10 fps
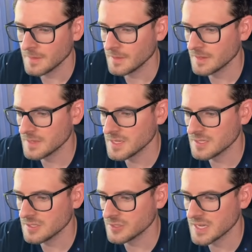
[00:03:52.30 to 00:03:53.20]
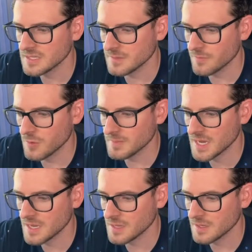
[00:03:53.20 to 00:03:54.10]
like this. It'll take in some form
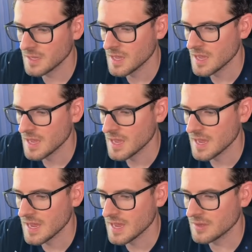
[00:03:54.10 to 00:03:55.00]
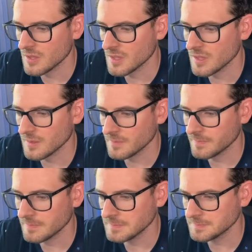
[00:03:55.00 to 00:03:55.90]
data, and
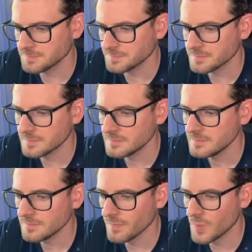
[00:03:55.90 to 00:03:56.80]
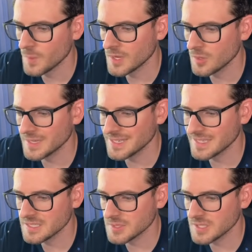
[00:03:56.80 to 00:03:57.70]
we can go ahead and
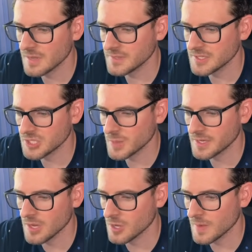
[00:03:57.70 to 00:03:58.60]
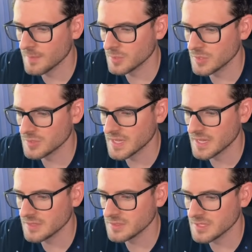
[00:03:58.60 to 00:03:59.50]
delete some stuff. Let's just go ahead and auto import those
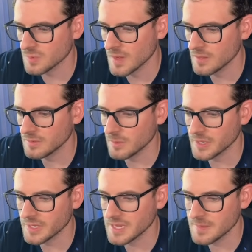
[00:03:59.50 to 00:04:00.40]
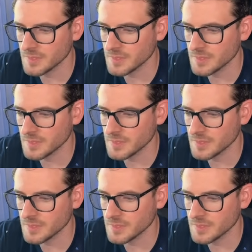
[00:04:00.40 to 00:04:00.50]
things as well. And we're going to keep